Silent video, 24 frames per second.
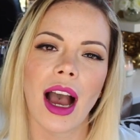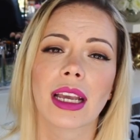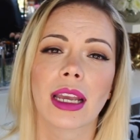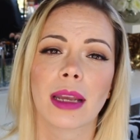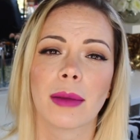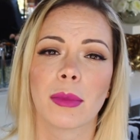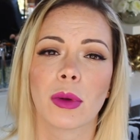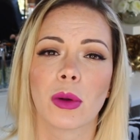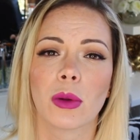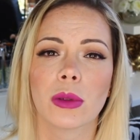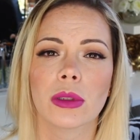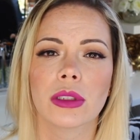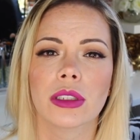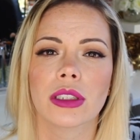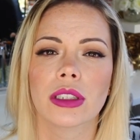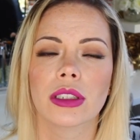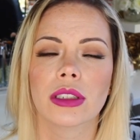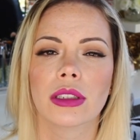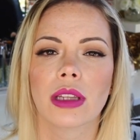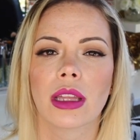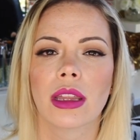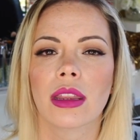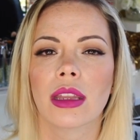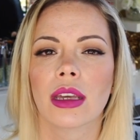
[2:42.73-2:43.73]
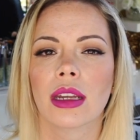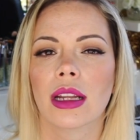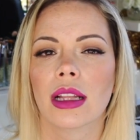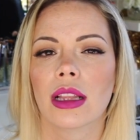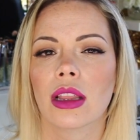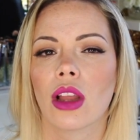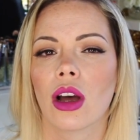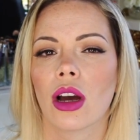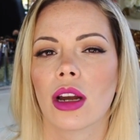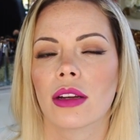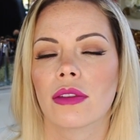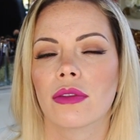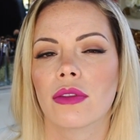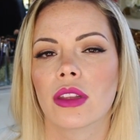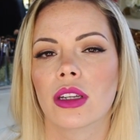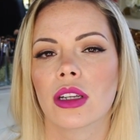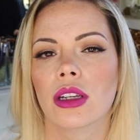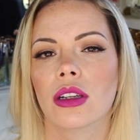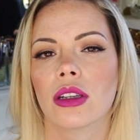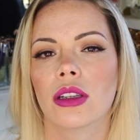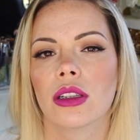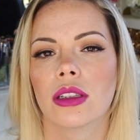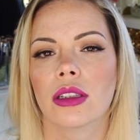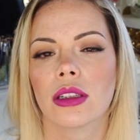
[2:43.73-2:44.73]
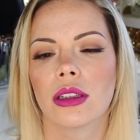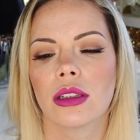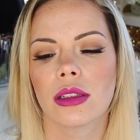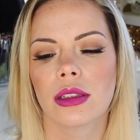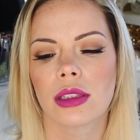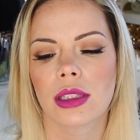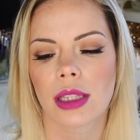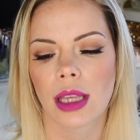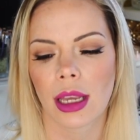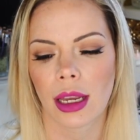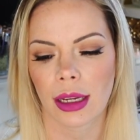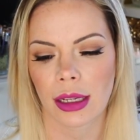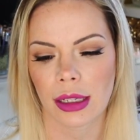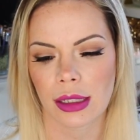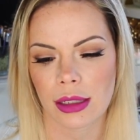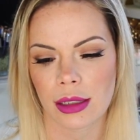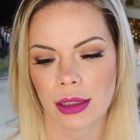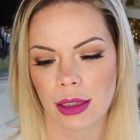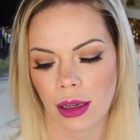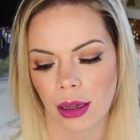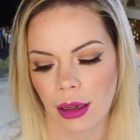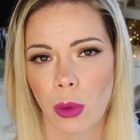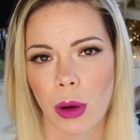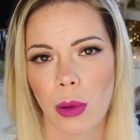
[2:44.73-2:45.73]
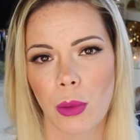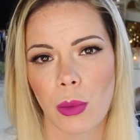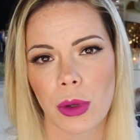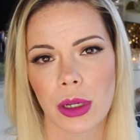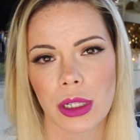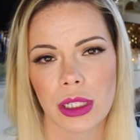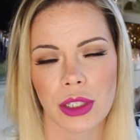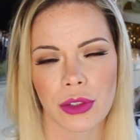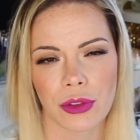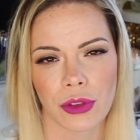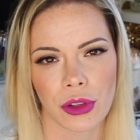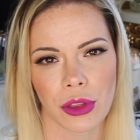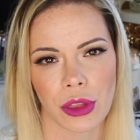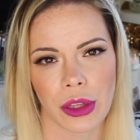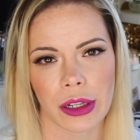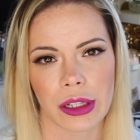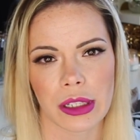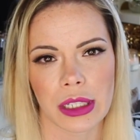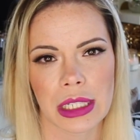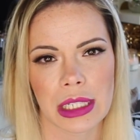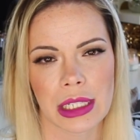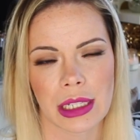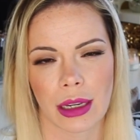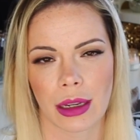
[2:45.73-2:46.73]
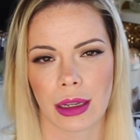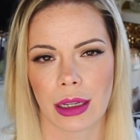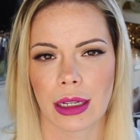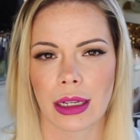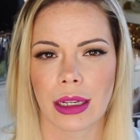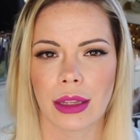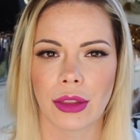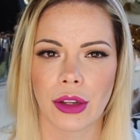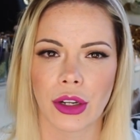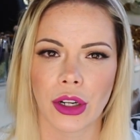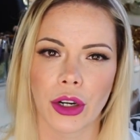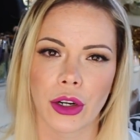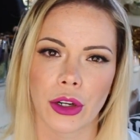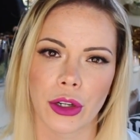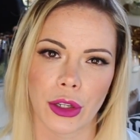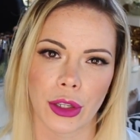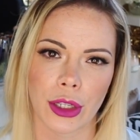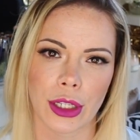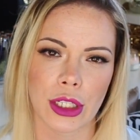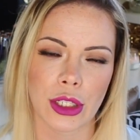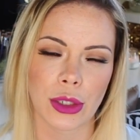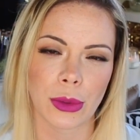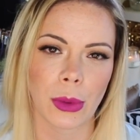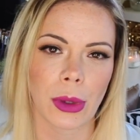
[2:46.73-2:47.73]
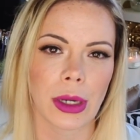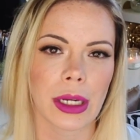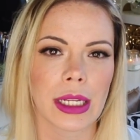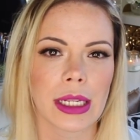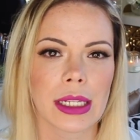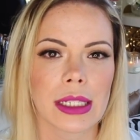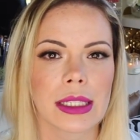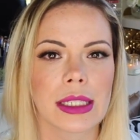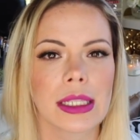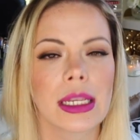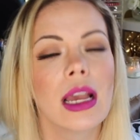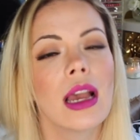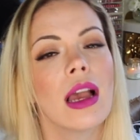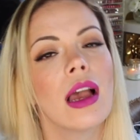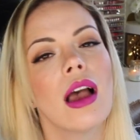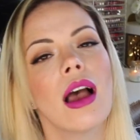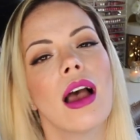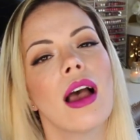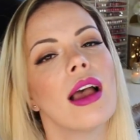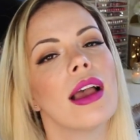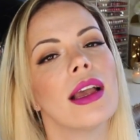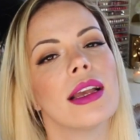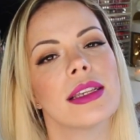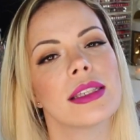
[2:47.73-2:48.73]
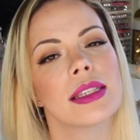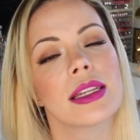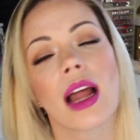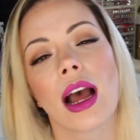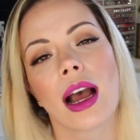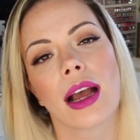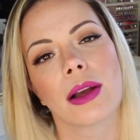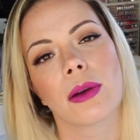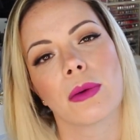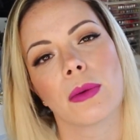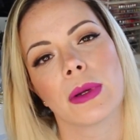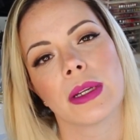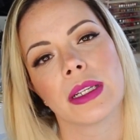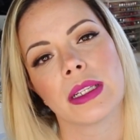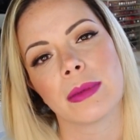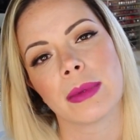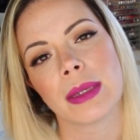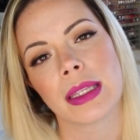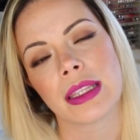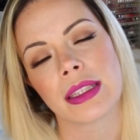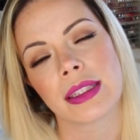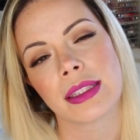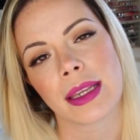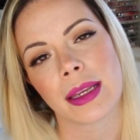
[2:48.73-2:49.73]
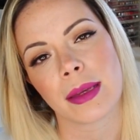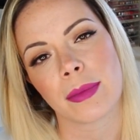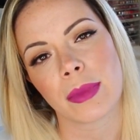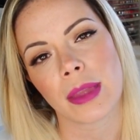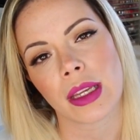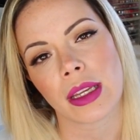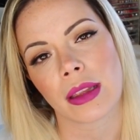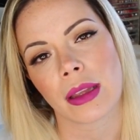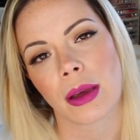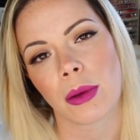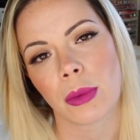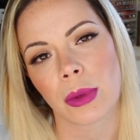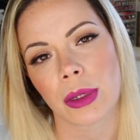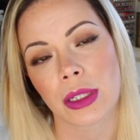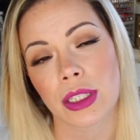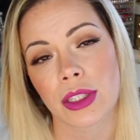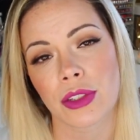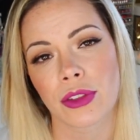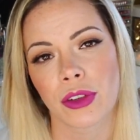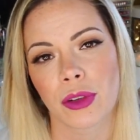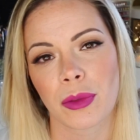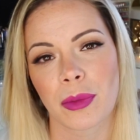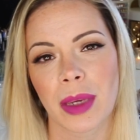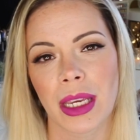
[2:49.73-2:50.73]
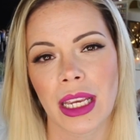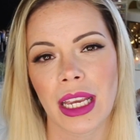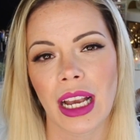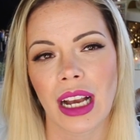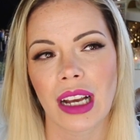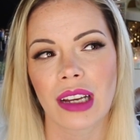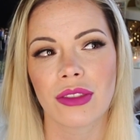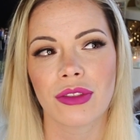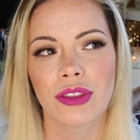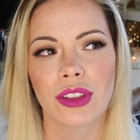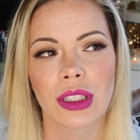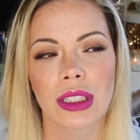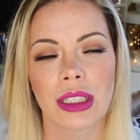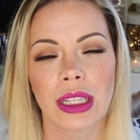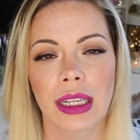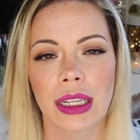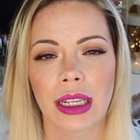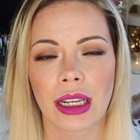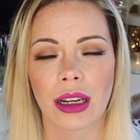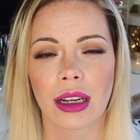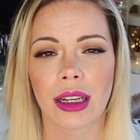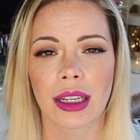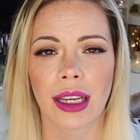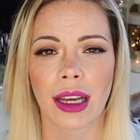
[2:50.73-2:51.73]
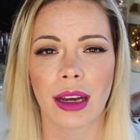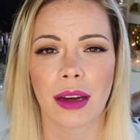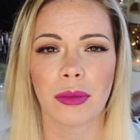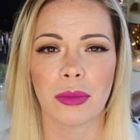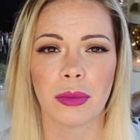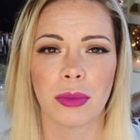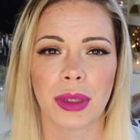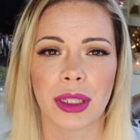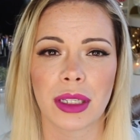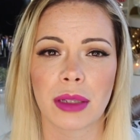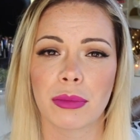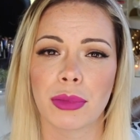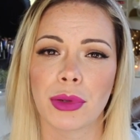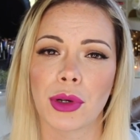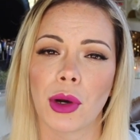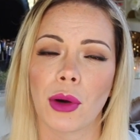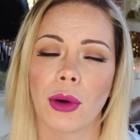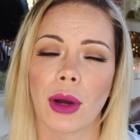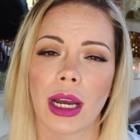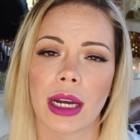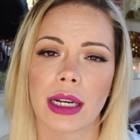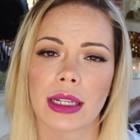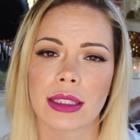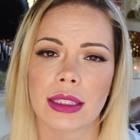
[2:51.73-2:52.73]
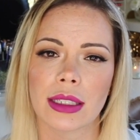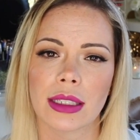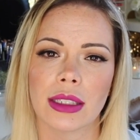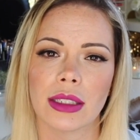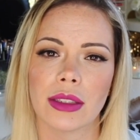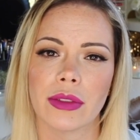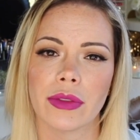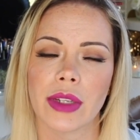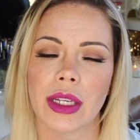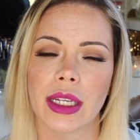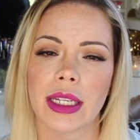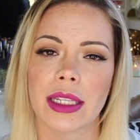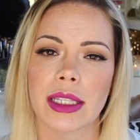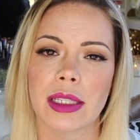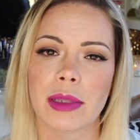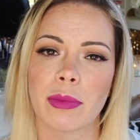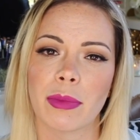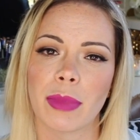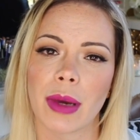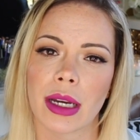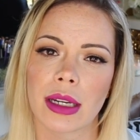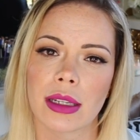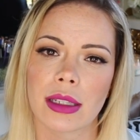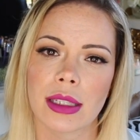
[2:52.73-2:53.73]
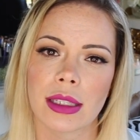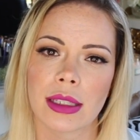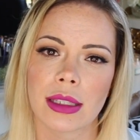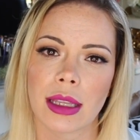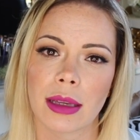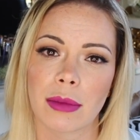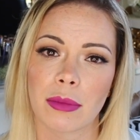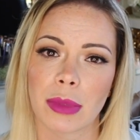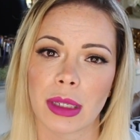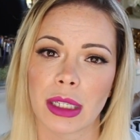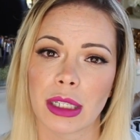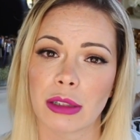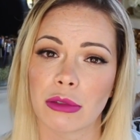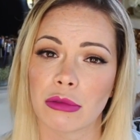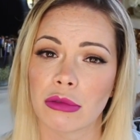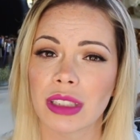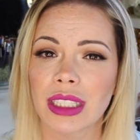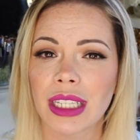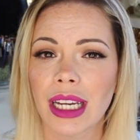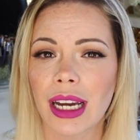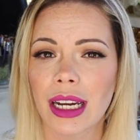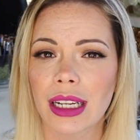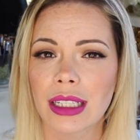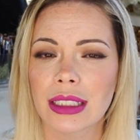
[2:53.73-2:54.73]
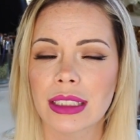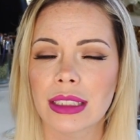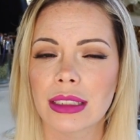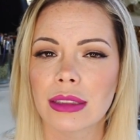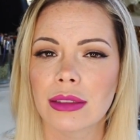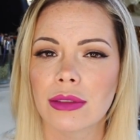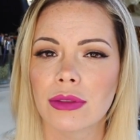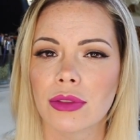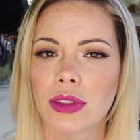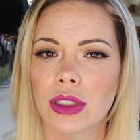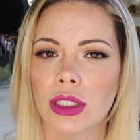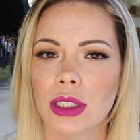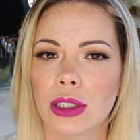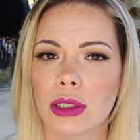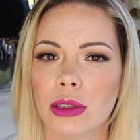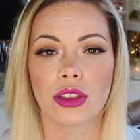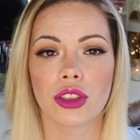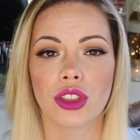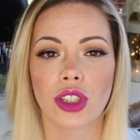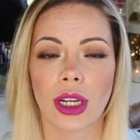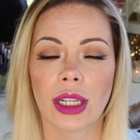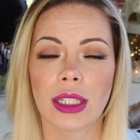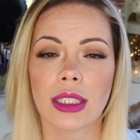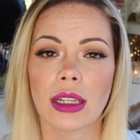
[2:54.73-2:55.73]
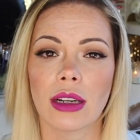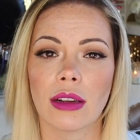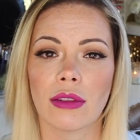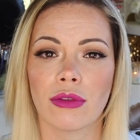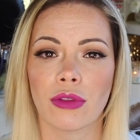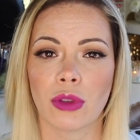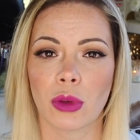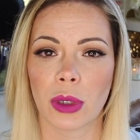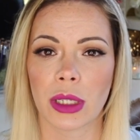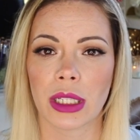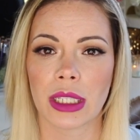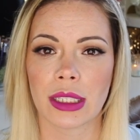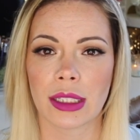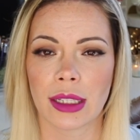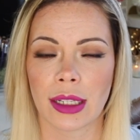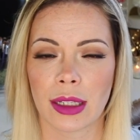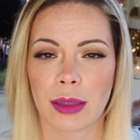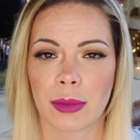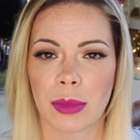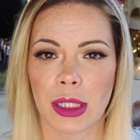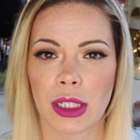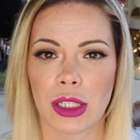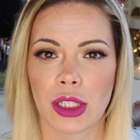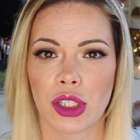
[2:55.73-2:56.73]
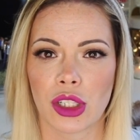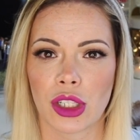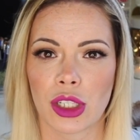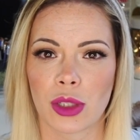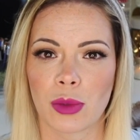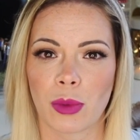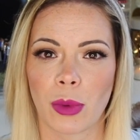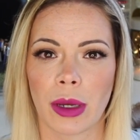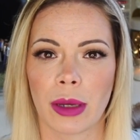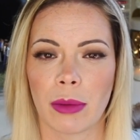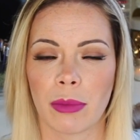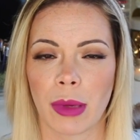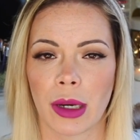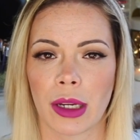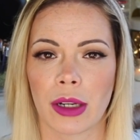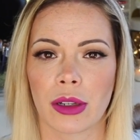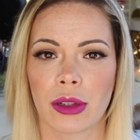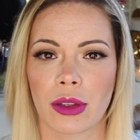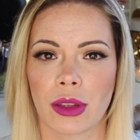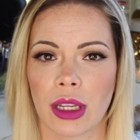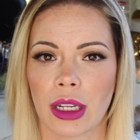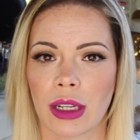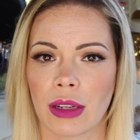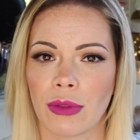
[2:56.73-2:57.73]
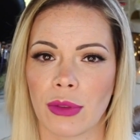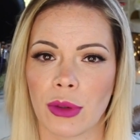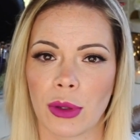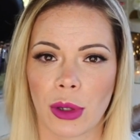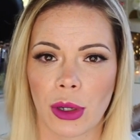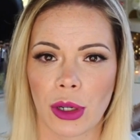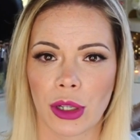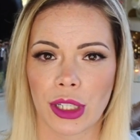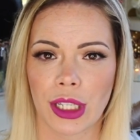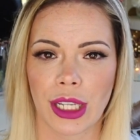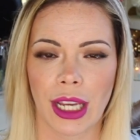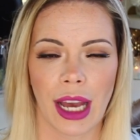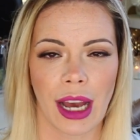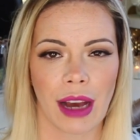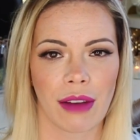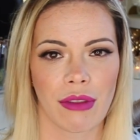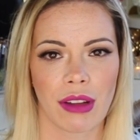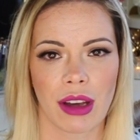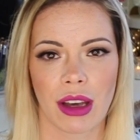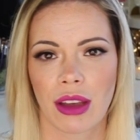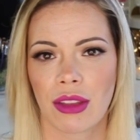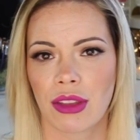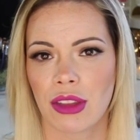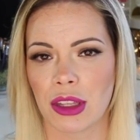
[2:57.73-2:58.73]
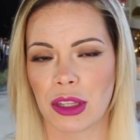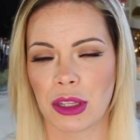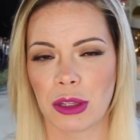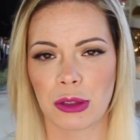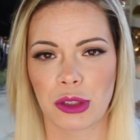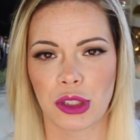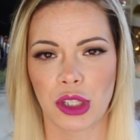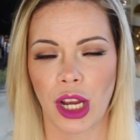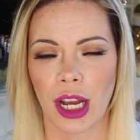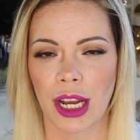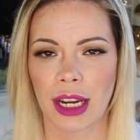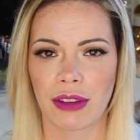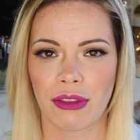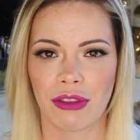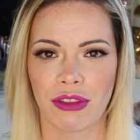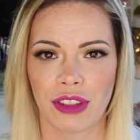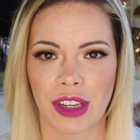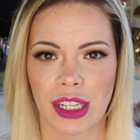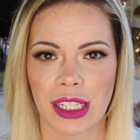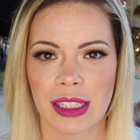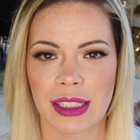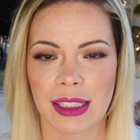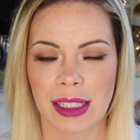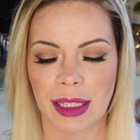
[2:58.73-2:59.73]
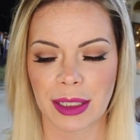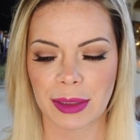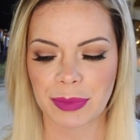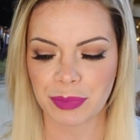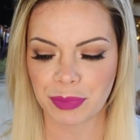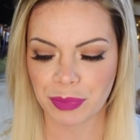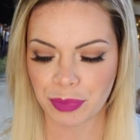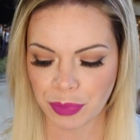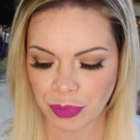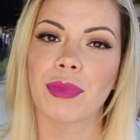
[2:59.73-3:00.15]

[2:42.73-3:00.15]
I'm older than a lot of the girls and what works for their skin in their early 20s is not going to be the same thing that works for me. I feel like, again, being proactive is best than being reactive. You know, trying to avoid damage is way better than if you already have it and then you try to fix it.